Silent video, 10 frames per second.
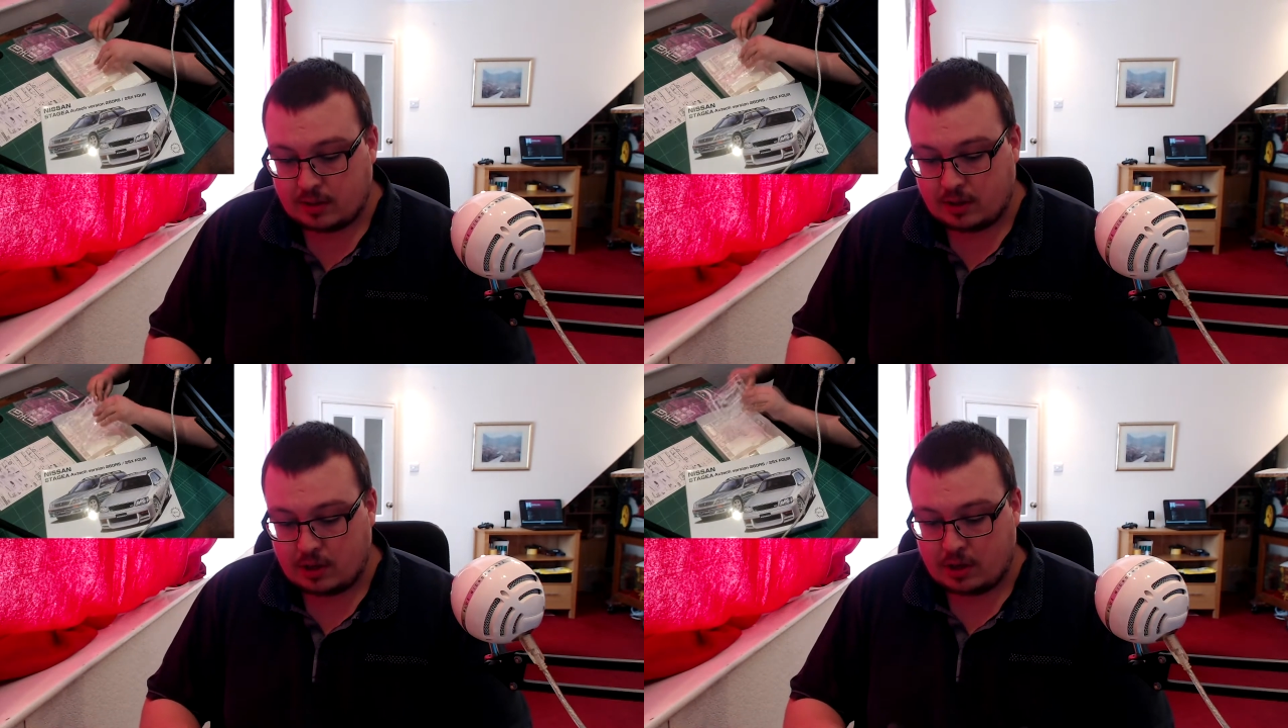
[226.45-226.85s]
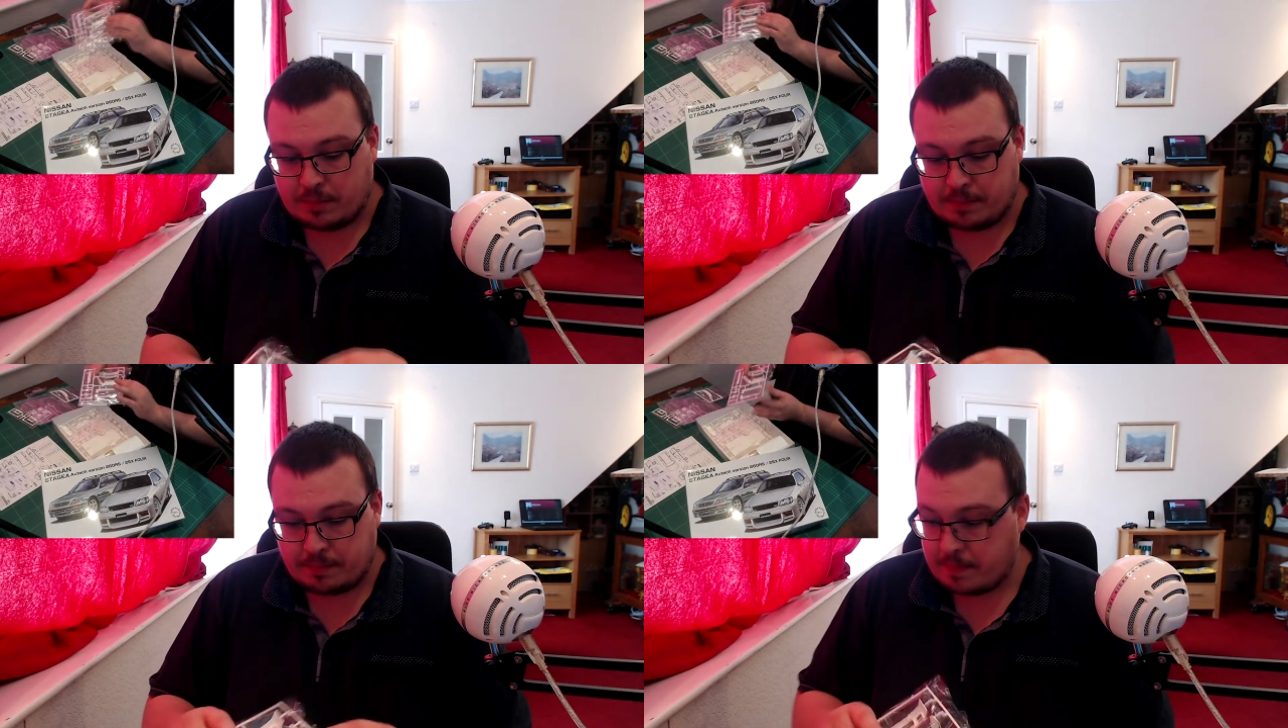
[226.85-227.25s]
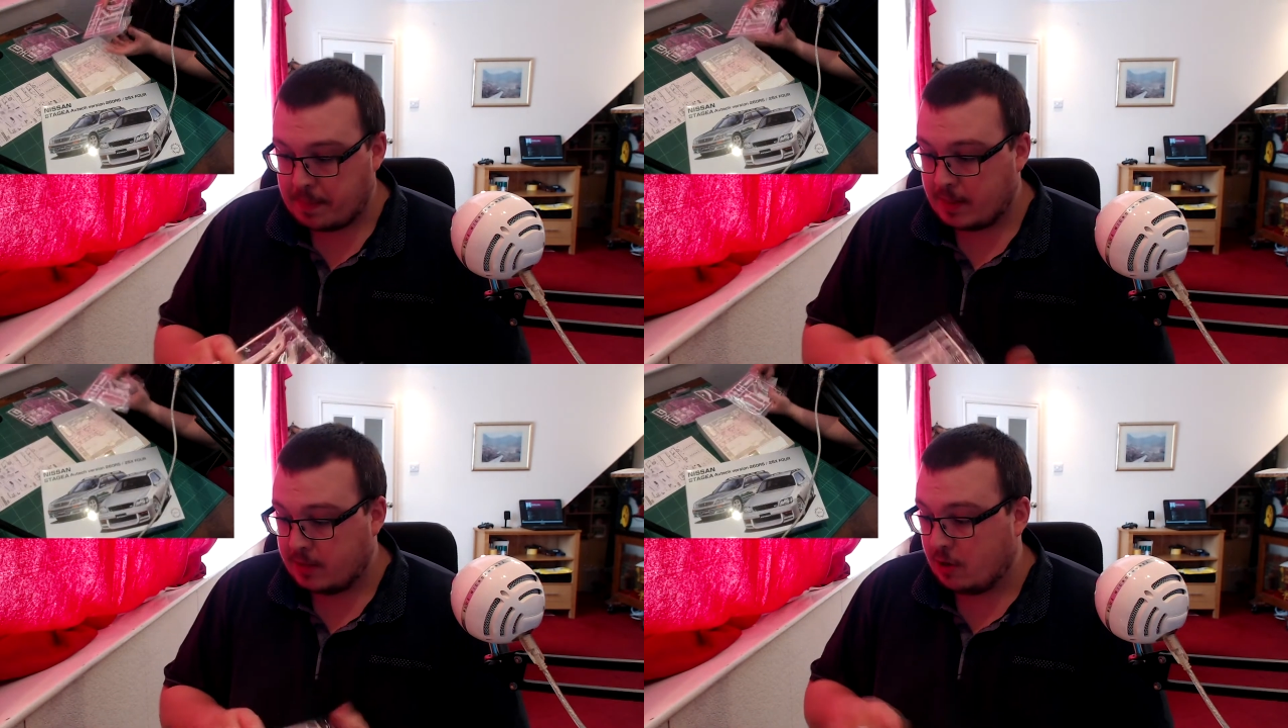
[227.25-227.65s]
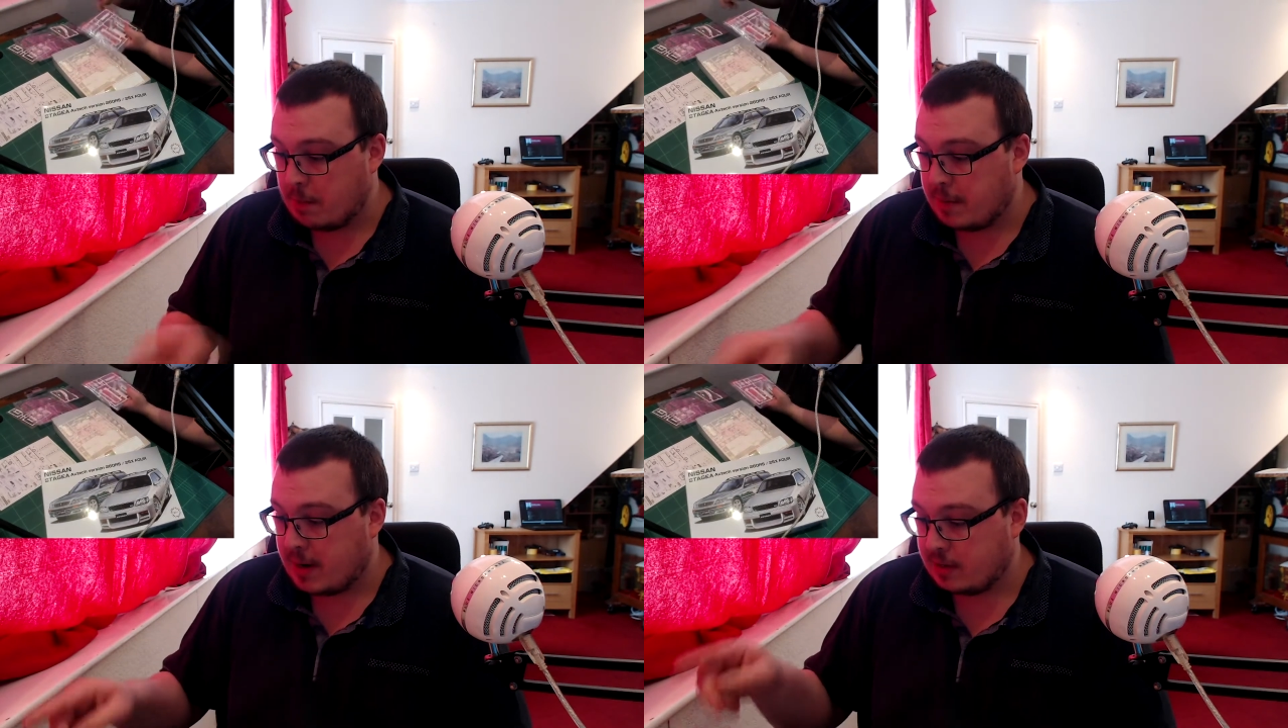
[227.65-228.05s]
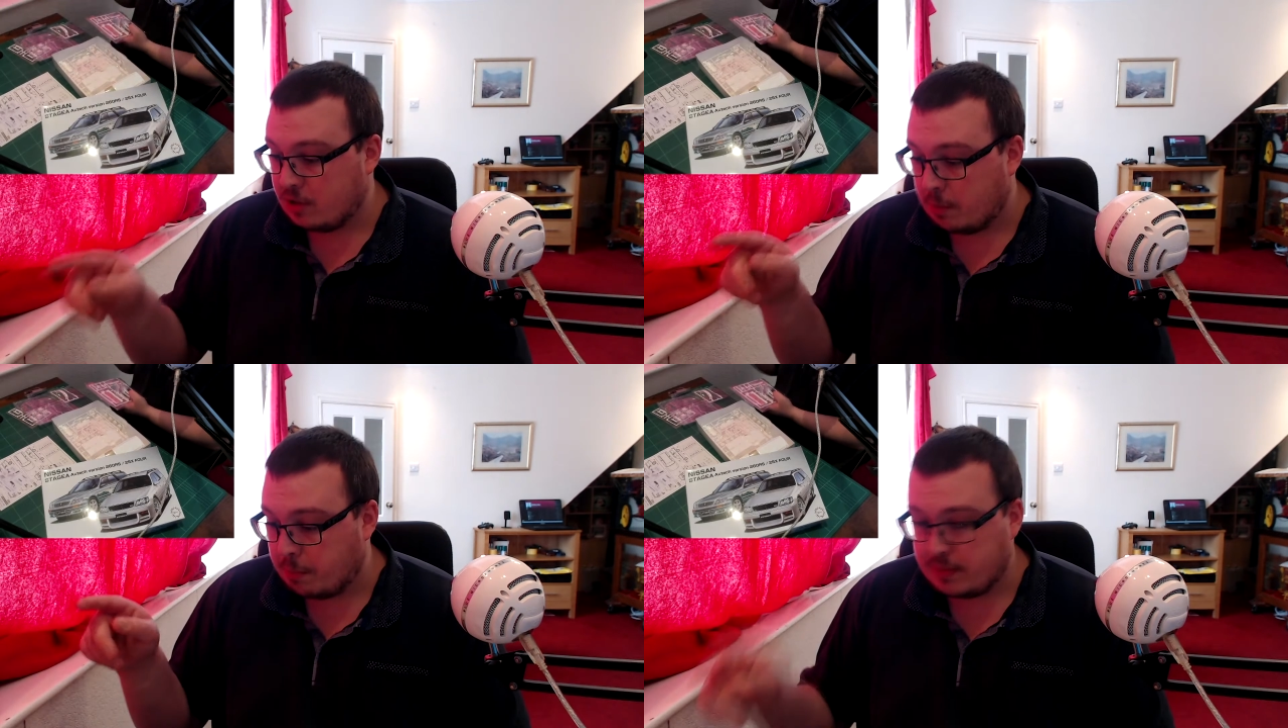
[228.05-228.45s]
So I might
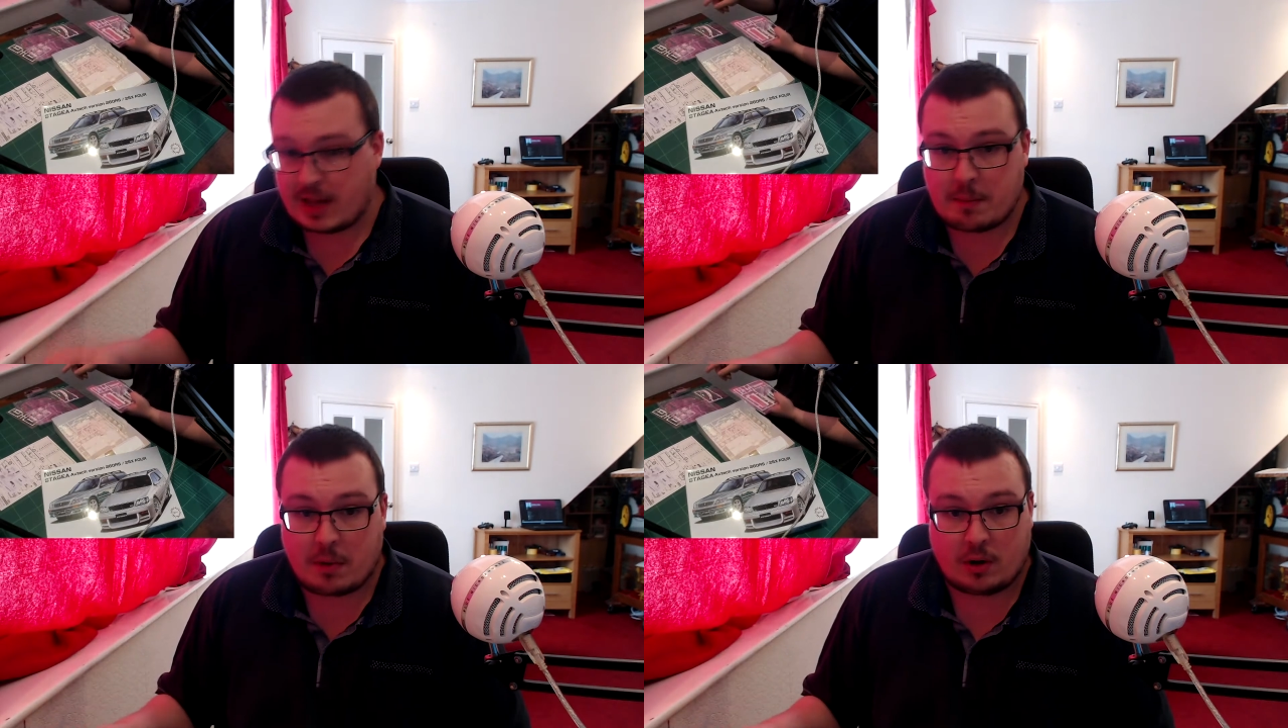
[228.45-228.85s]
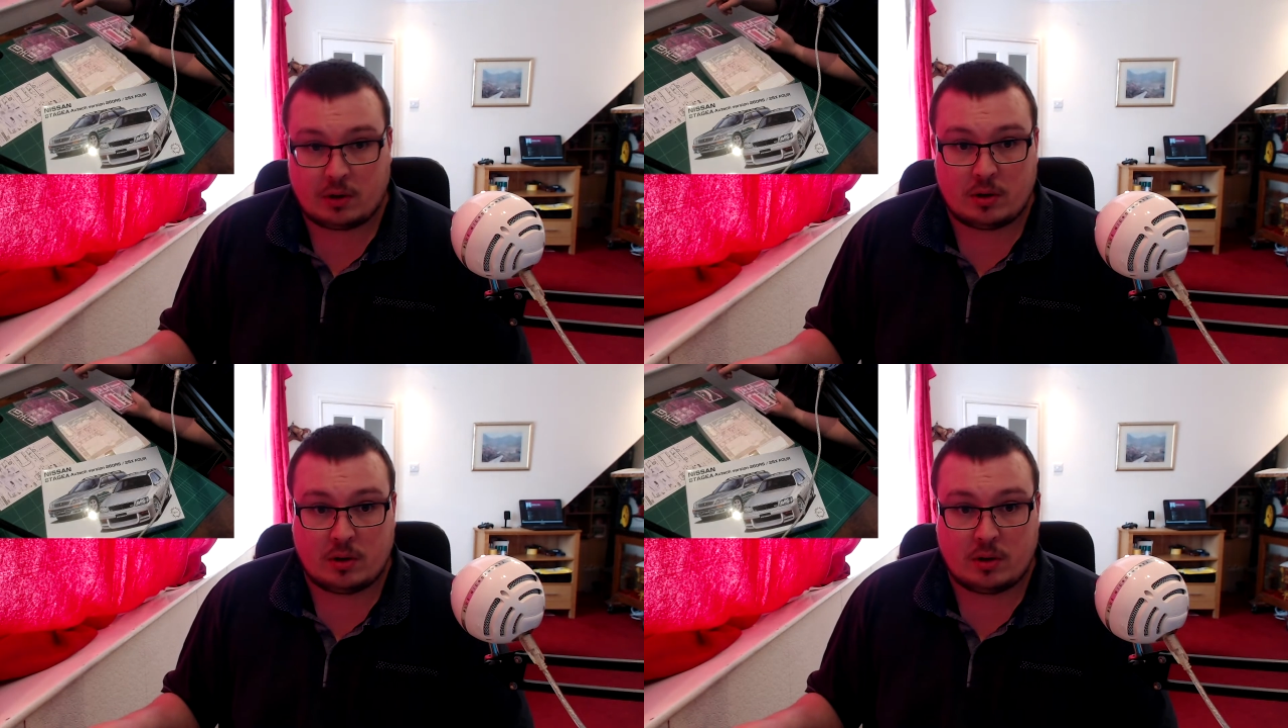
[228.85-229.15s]
not put them on.